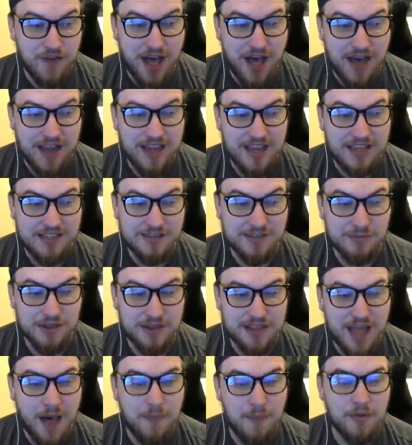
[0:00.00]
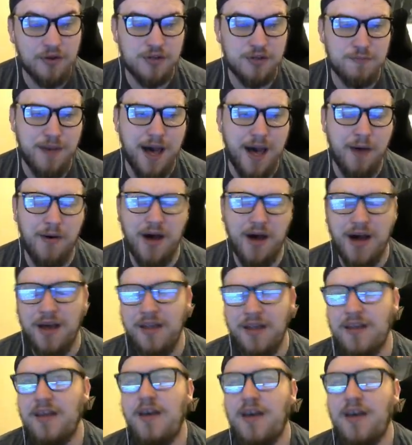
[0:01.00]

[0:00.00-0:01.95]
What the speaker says: Vardy hits it with that much power.